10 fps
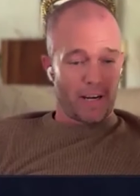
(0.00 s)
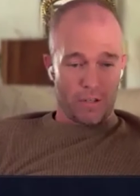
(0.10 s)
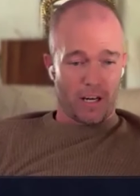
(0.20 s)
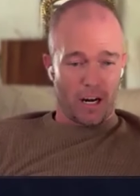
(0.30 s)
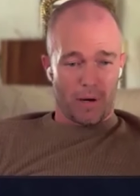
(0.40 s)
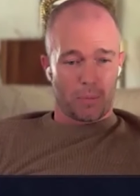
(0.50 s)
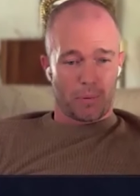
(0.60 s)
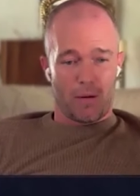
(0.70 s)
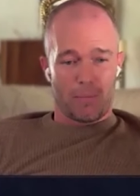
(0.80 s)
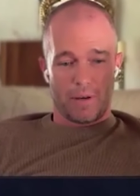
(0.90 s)
if I do care about
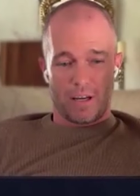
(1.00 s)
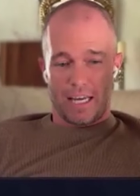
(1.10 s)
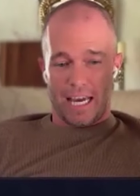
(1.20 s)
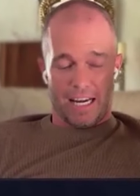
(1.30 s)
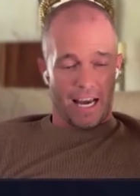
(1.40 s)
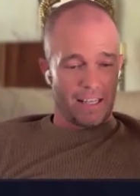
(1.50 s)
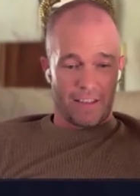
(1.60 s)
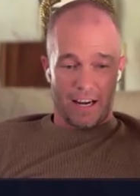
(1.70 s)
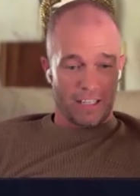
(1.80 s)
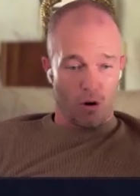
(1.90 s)
your problem and I,
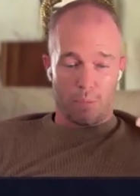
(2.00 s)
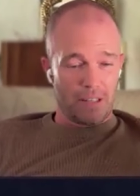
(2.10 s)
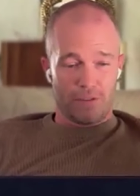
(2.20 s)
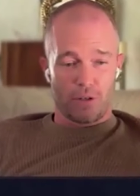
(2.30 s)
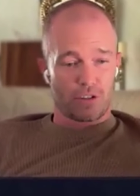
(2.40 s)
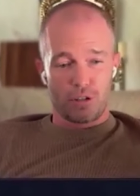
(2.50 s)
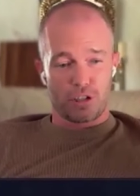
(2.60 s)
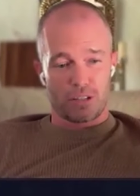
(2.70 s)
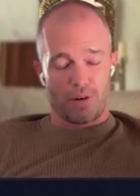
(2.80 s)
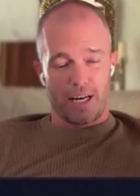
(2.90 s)
then I don't believe that your
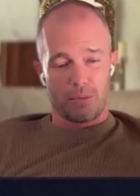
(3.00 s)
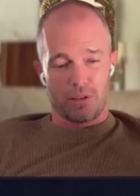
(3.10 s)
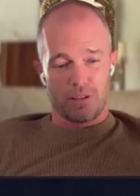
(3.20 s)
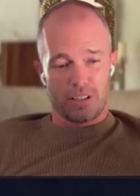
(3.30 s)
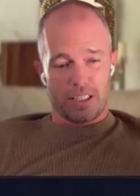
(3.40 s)
solution is viable,